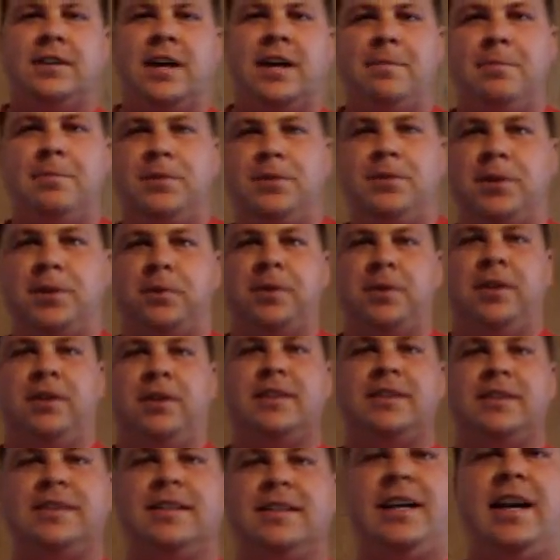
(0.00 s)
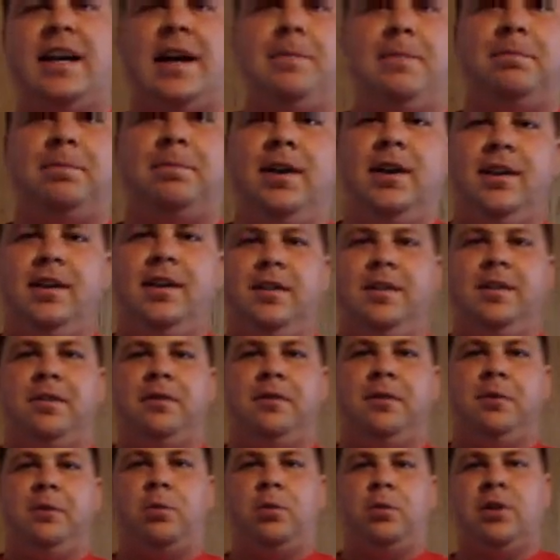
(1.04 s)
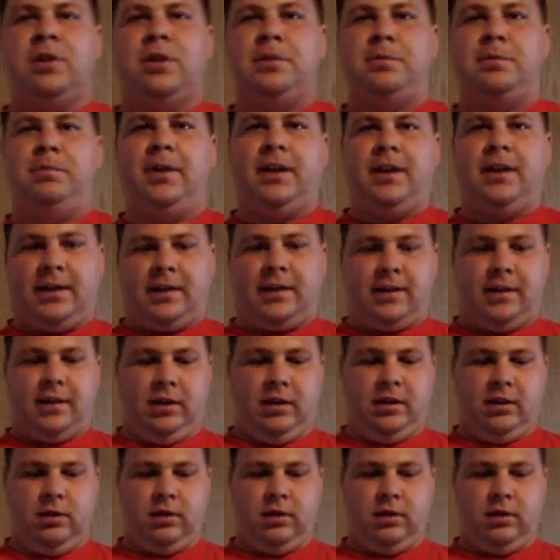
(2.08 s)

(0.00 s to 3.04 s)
time in his career, escape the worst pick?